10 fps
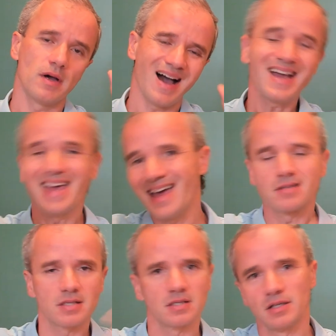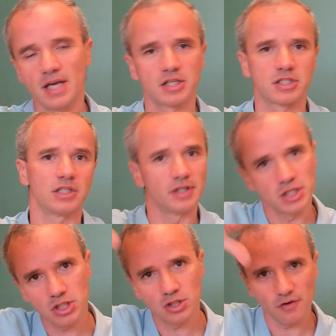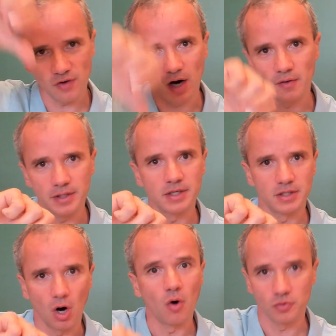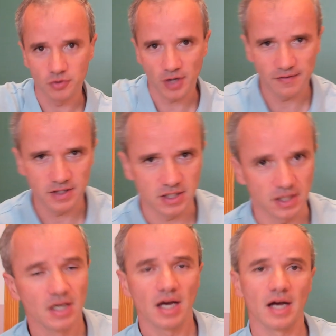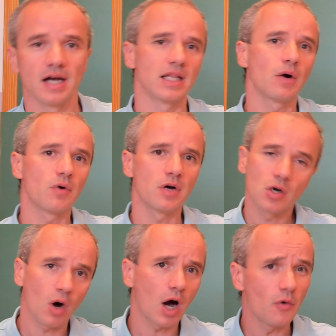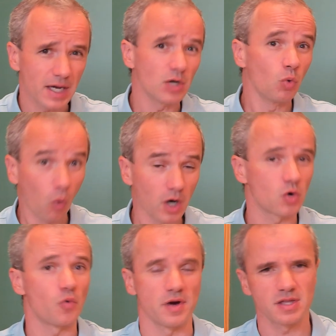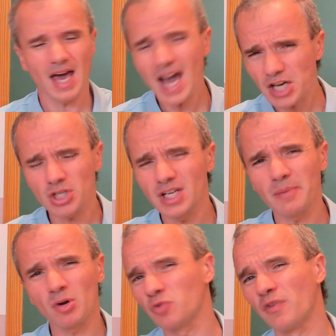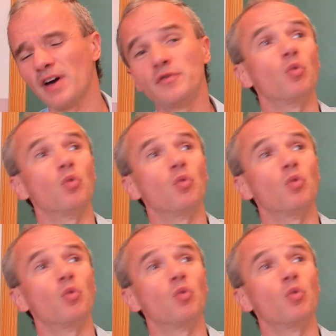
against the acceleration of our own gravity, and I want to know how we can work with. Actually, I'm not very